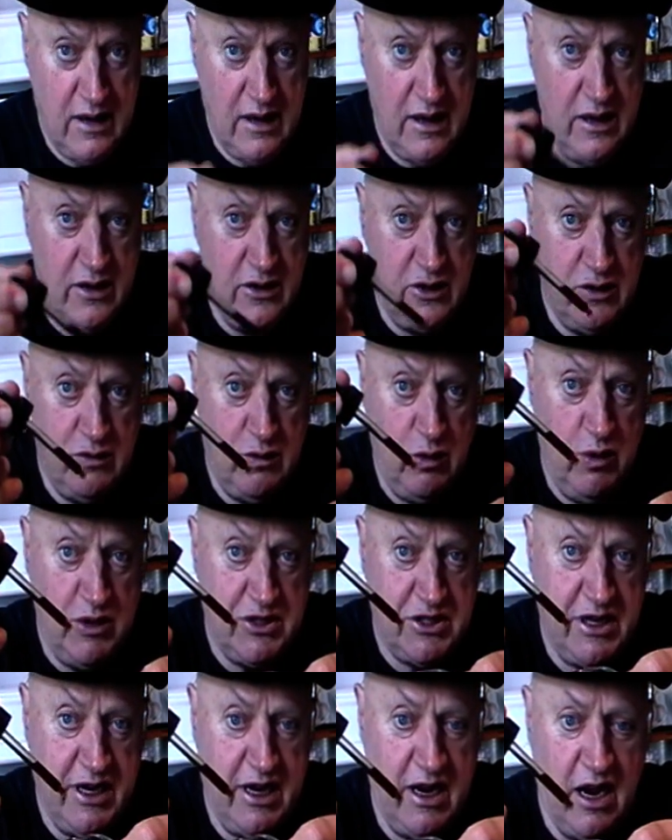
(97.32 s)
into a
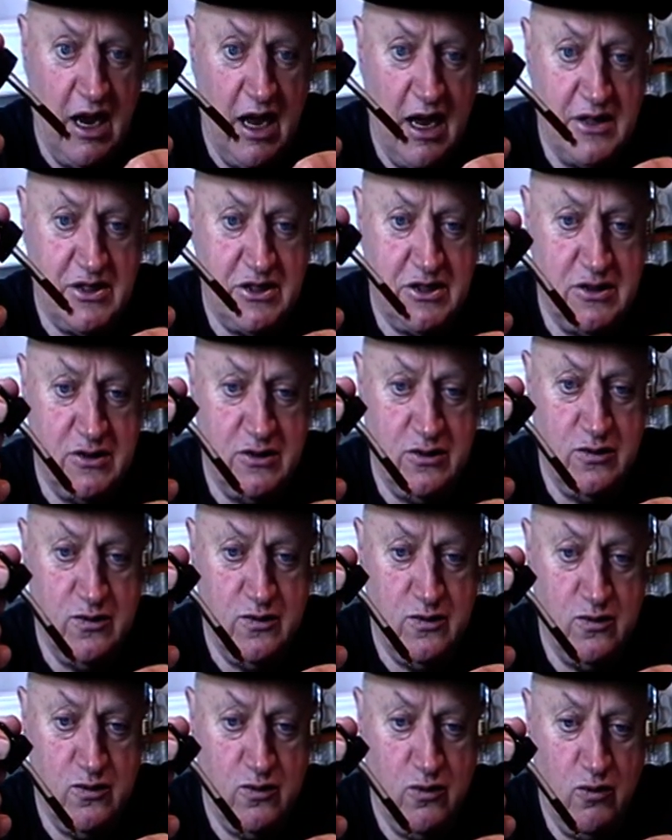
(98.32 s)
whiskey glass.
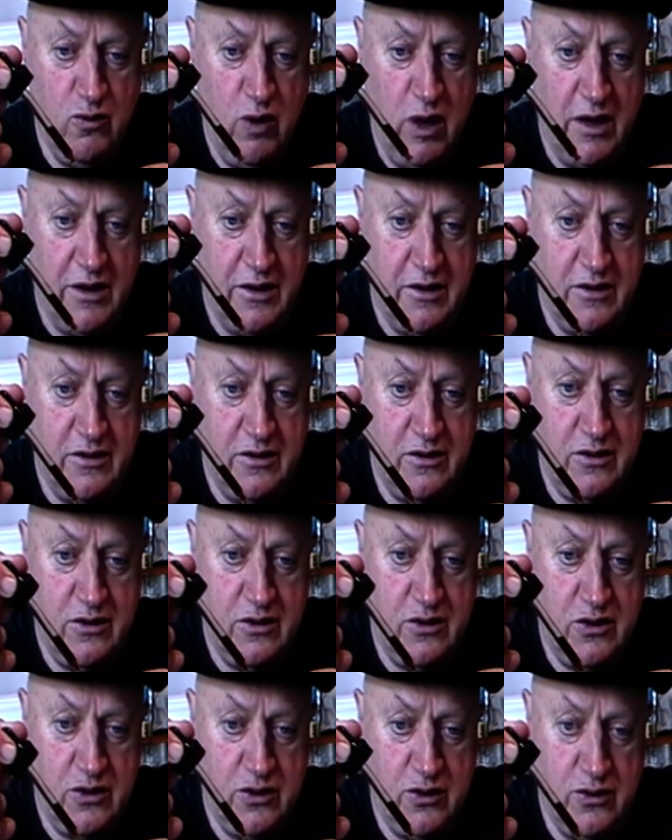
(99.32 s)
1,
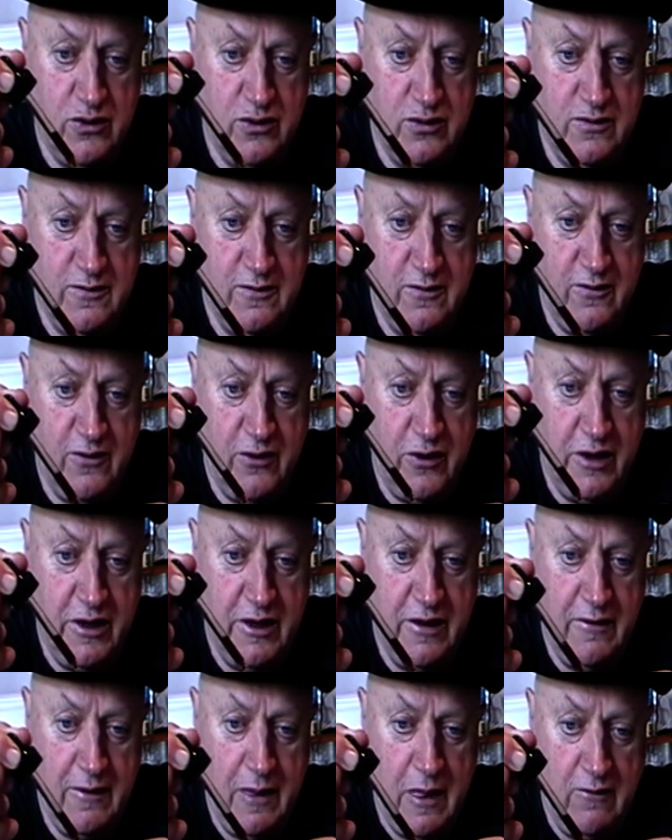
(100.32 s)
2,
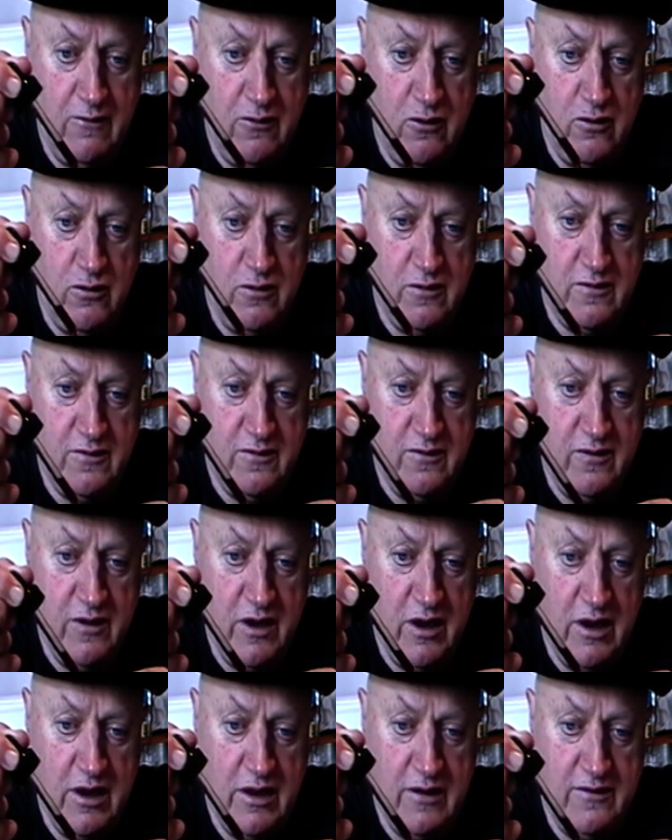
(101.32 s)
3, 4,
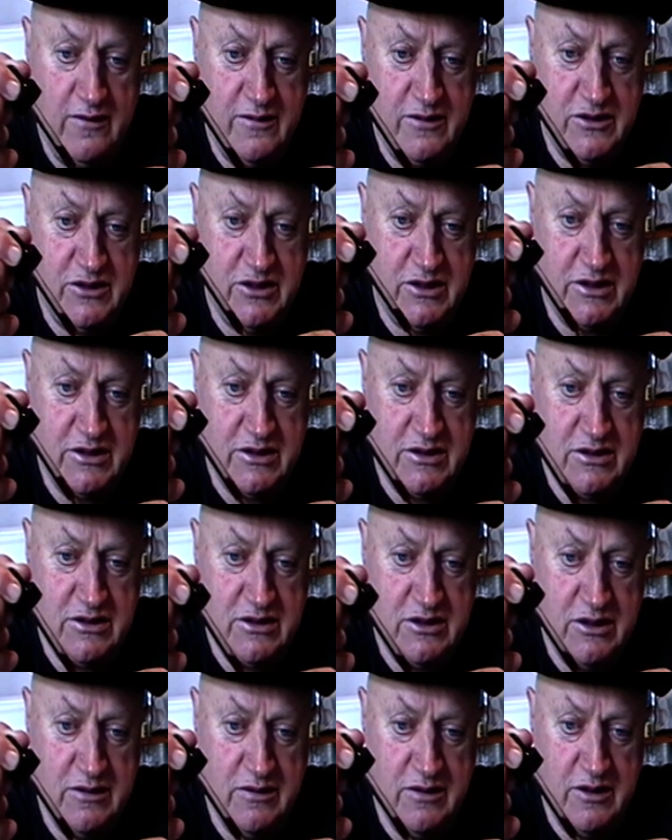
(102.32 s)
5, 6,
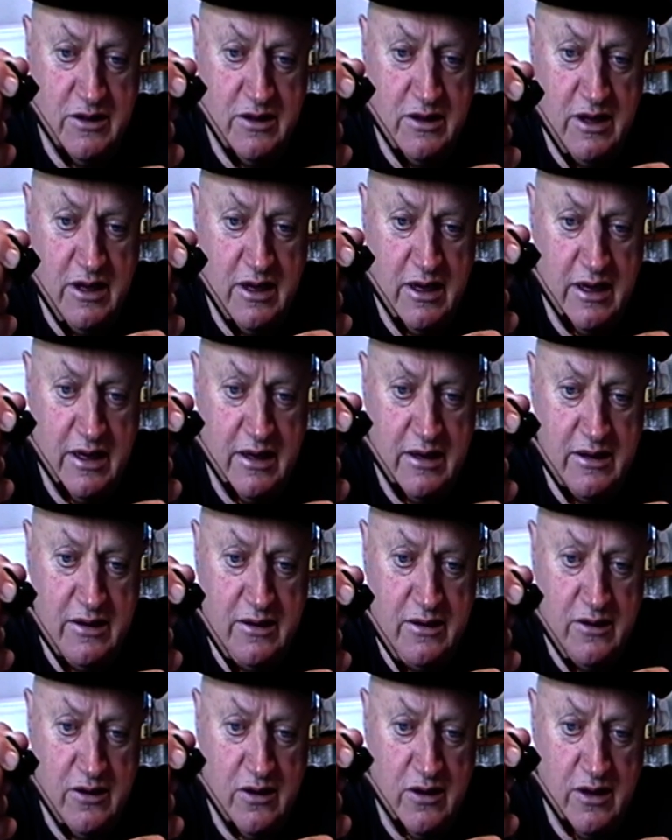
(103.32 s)
7, 8,
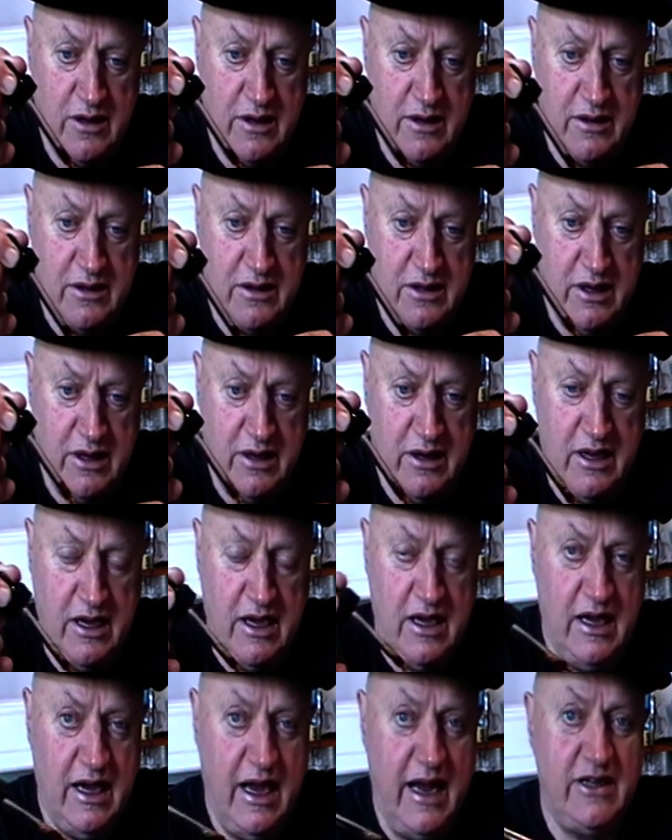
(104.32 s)
9, 10.
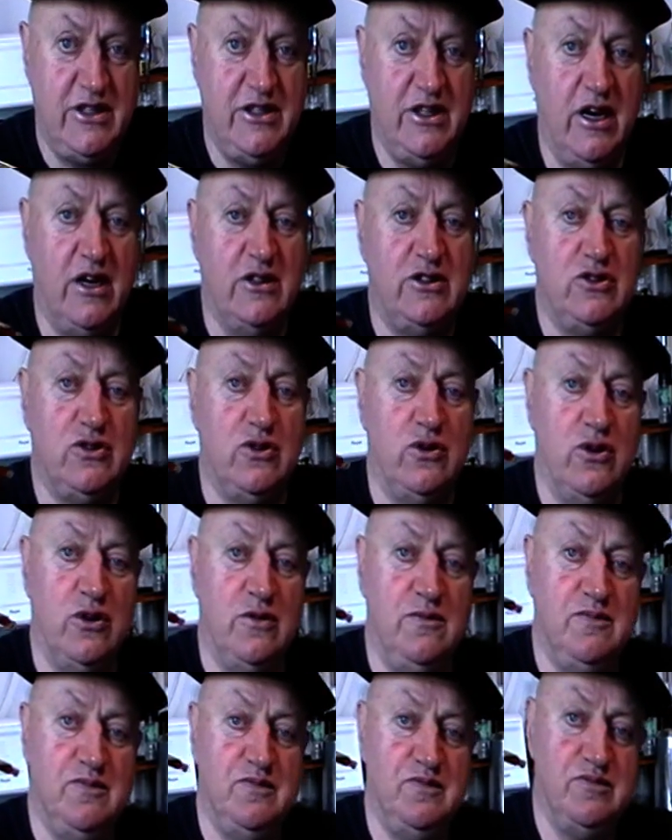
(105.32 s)
Actually I
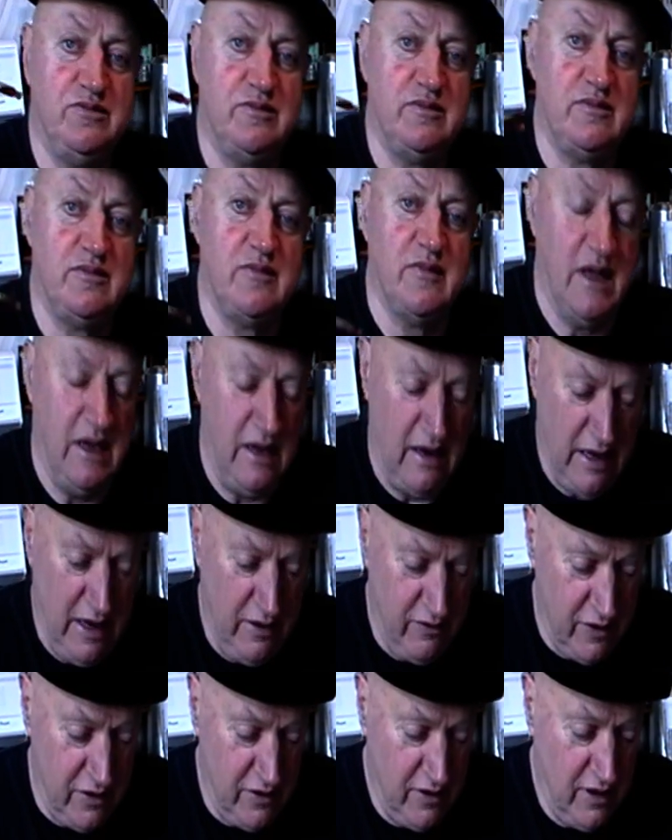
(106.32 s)
saw
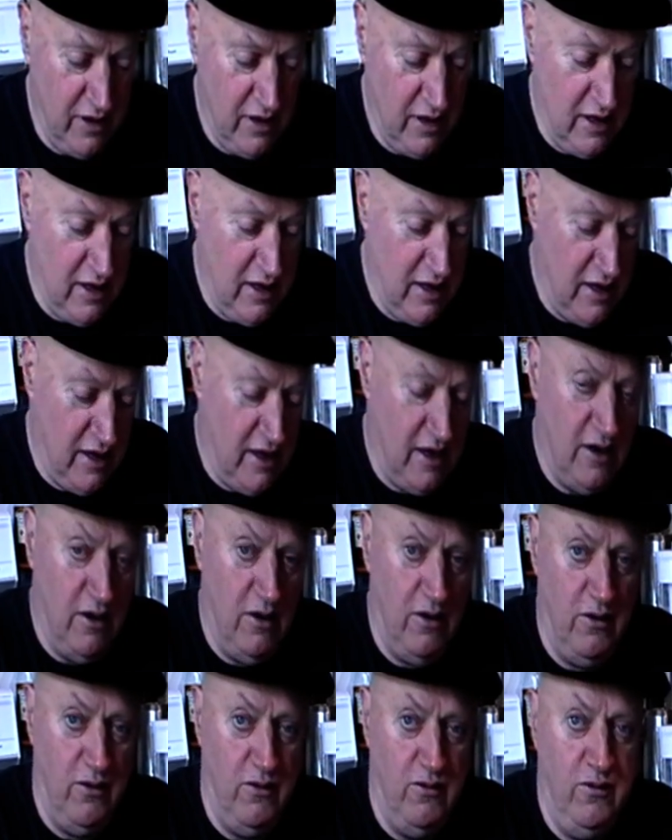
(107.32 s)
11
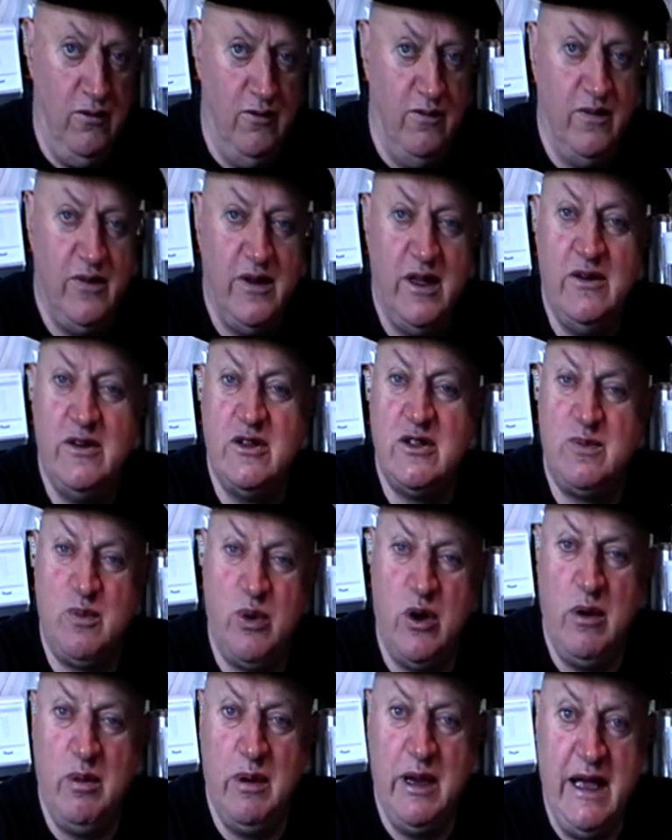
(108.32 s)
and there's
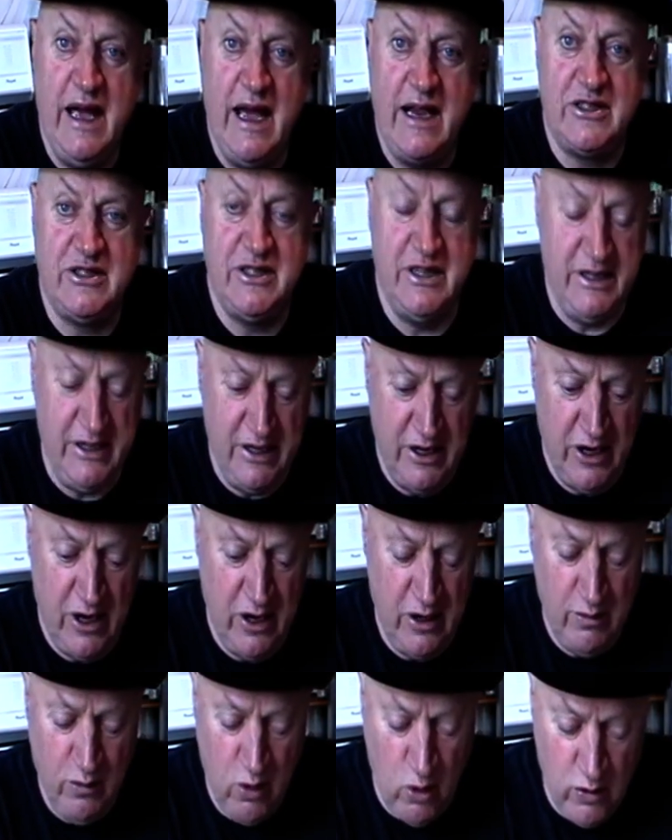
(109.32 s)
probably actually, you
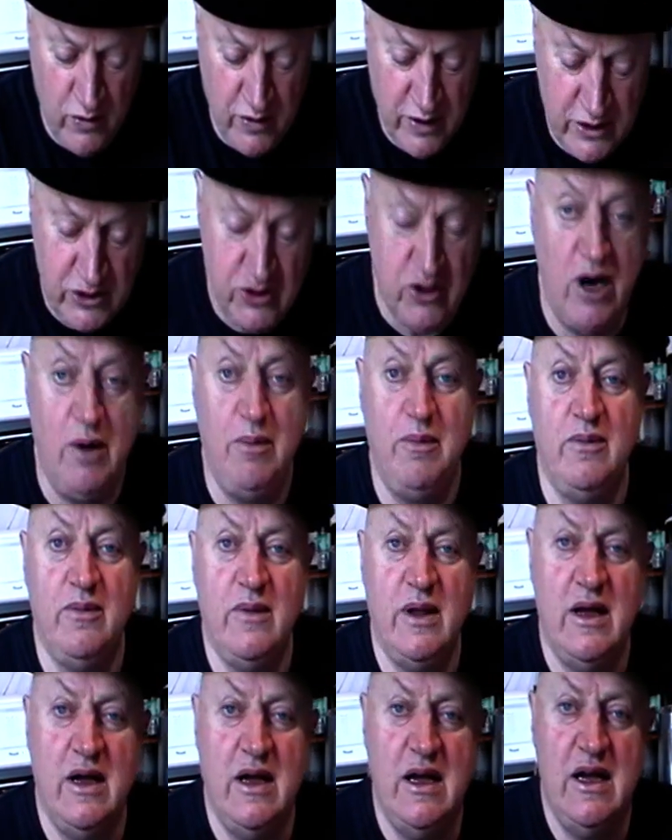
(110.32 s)
know, more than a drop.
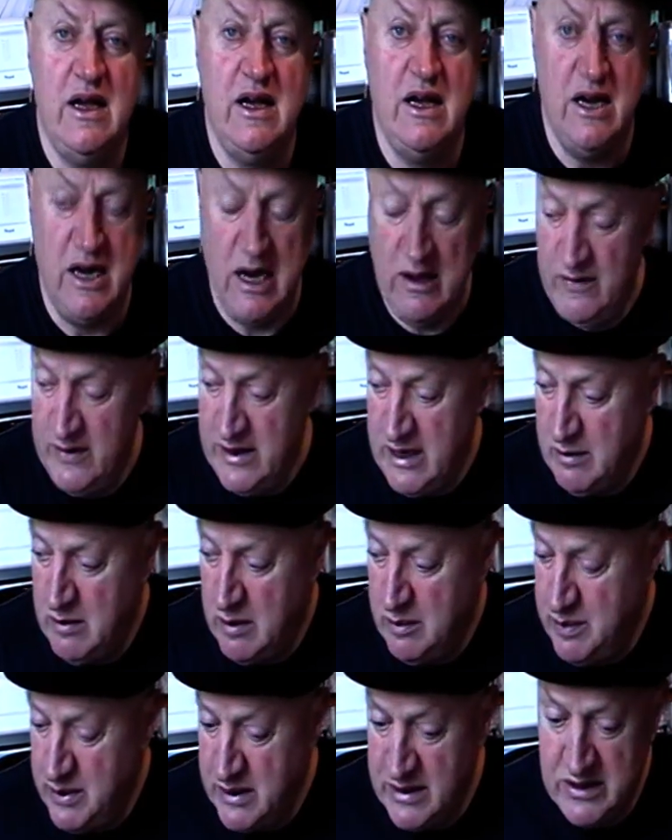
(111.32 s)
I think I'm
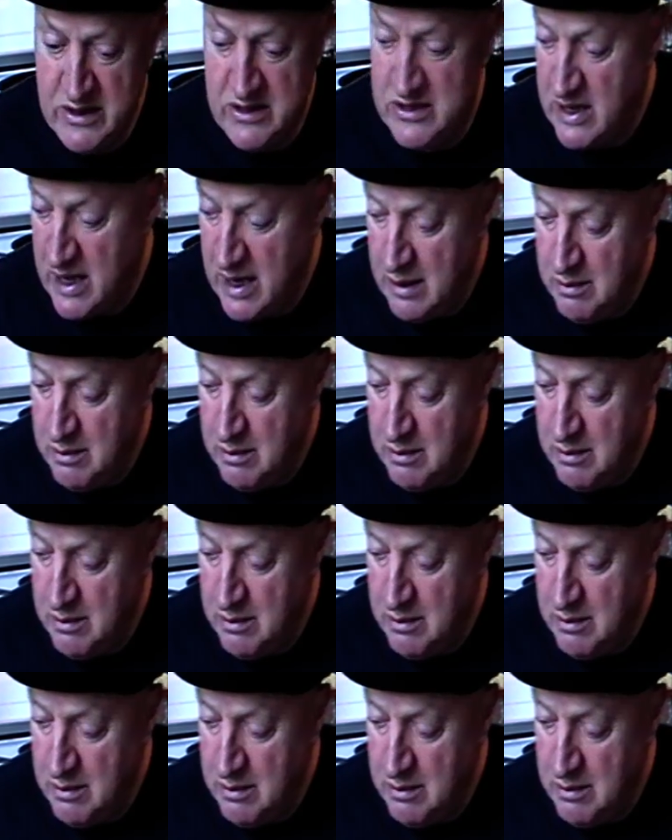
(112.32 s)
a bit